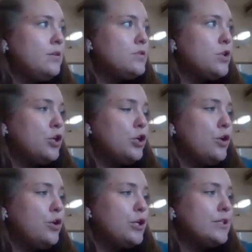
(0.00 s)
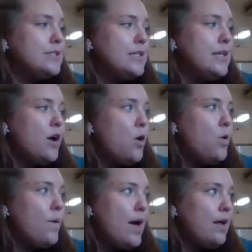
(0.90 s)
So you're going to go to your
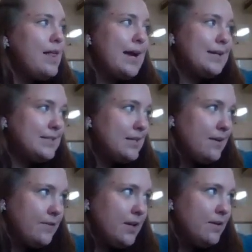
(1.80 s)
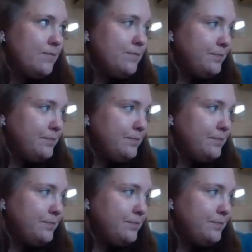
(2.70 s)
DOL activity.